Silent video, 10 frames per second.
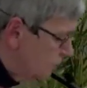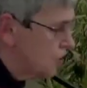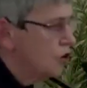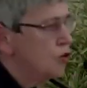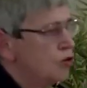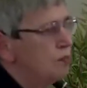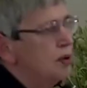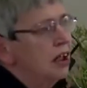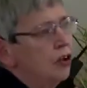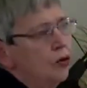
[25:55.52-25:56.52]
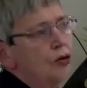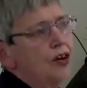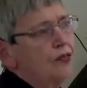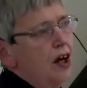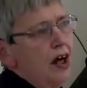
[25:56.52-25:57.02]
to whom be
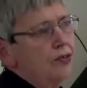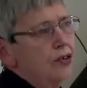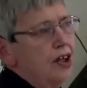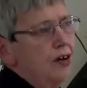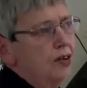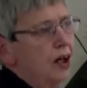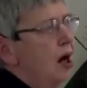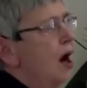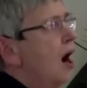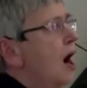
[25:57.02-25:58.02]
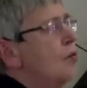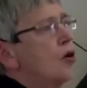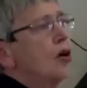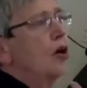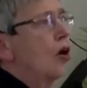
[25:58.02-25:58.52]
glory forever and ever. I
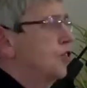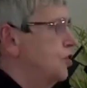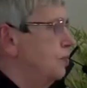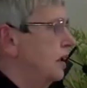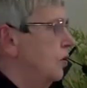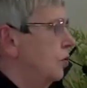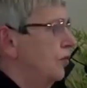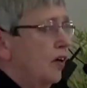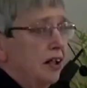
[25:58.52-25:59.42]
want God to be glorified,